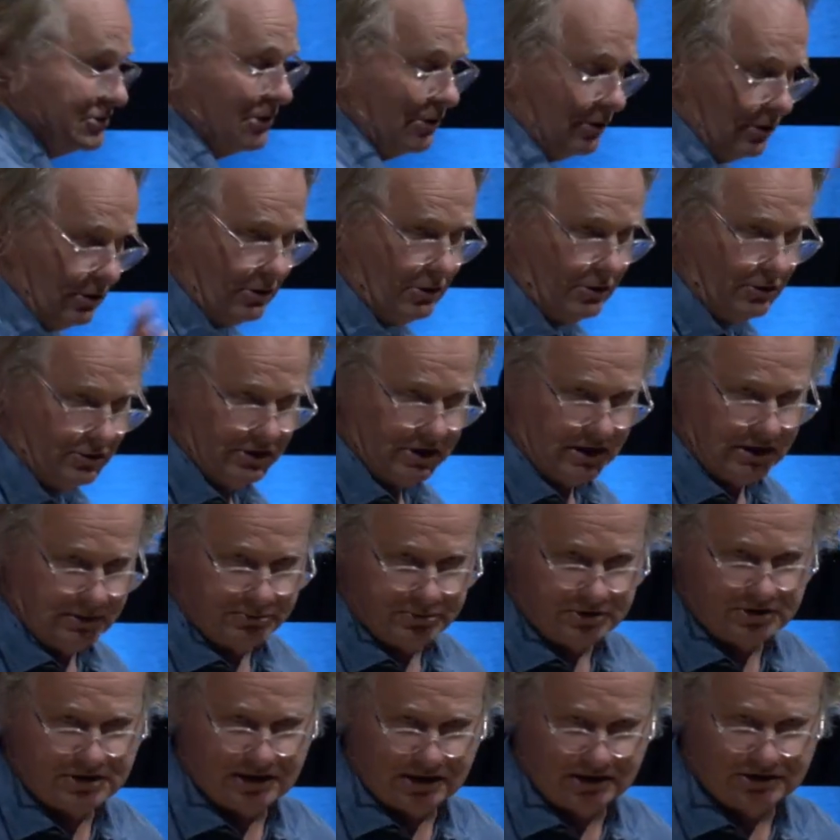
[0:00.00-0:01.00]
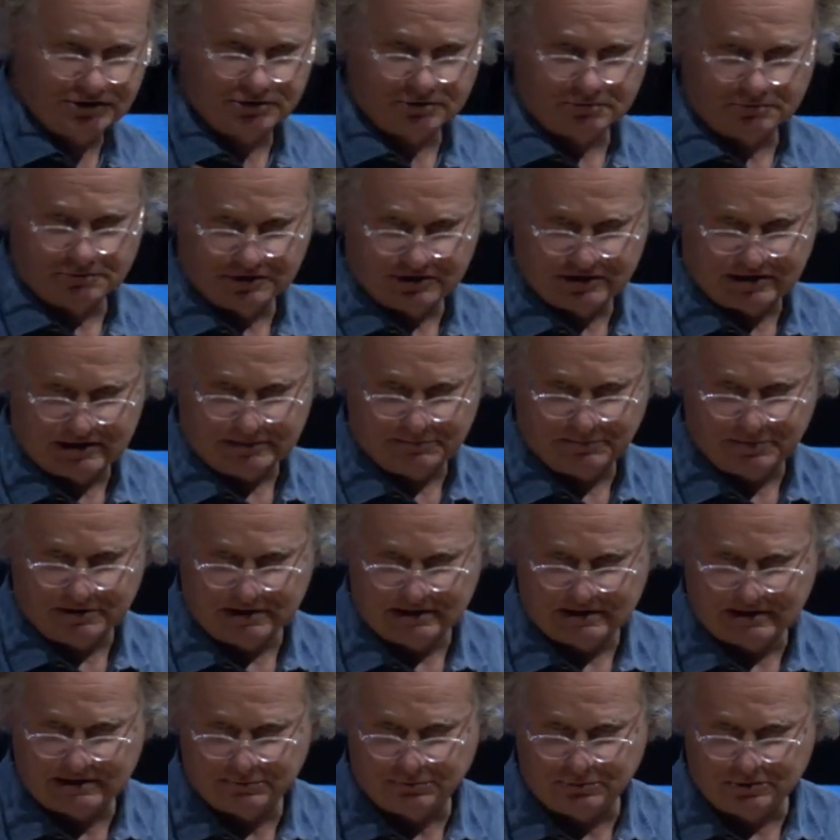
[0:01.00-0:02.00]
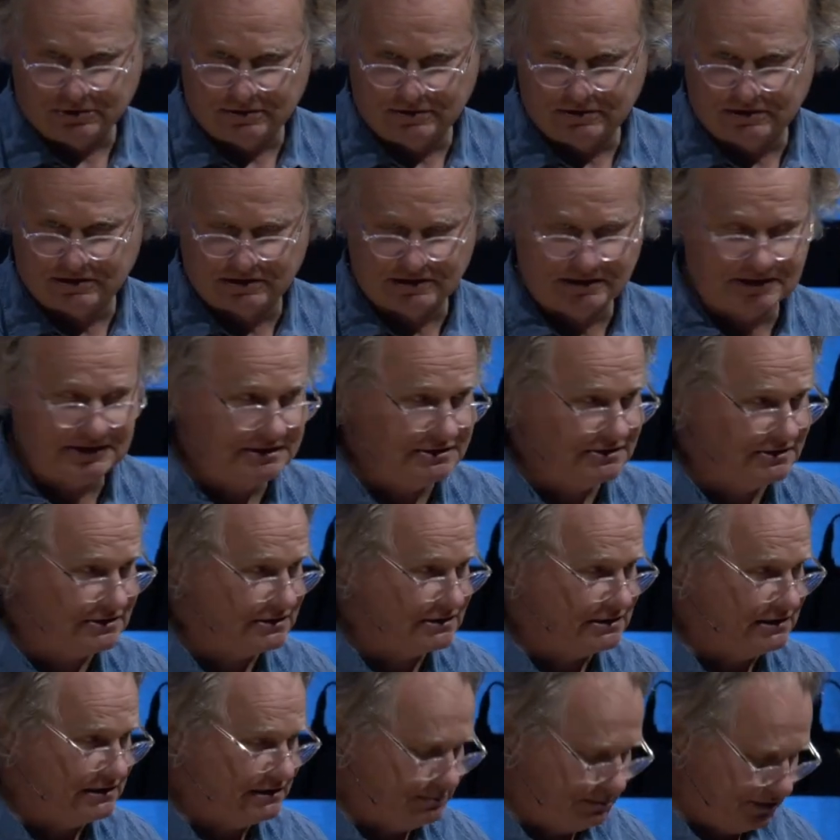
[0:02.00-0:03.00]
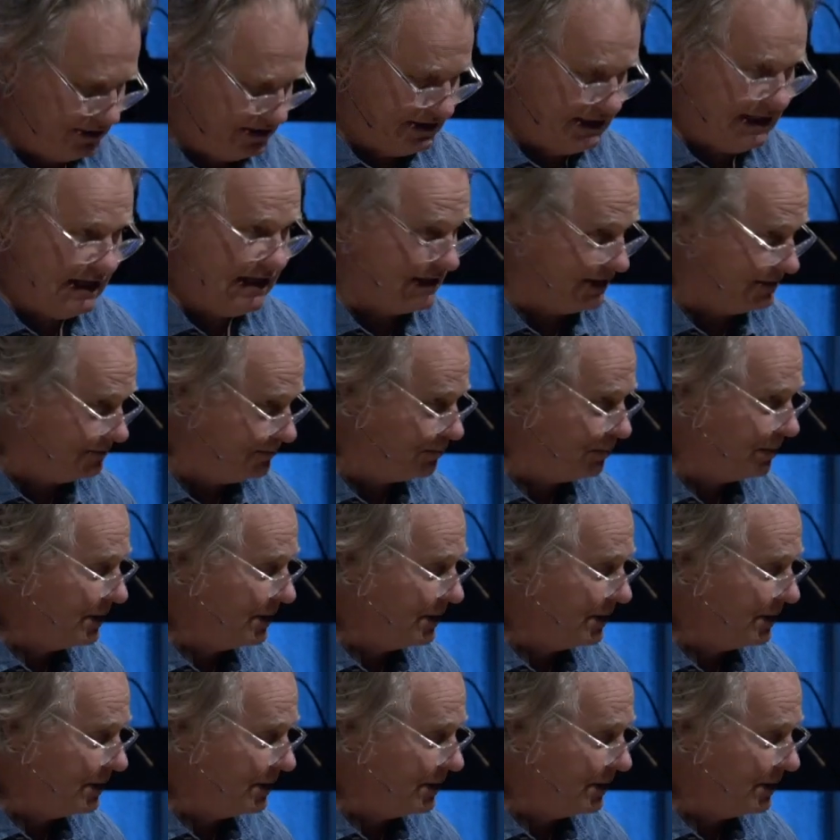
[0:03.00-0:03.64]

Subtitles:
all the potential recipients would statistically be dead.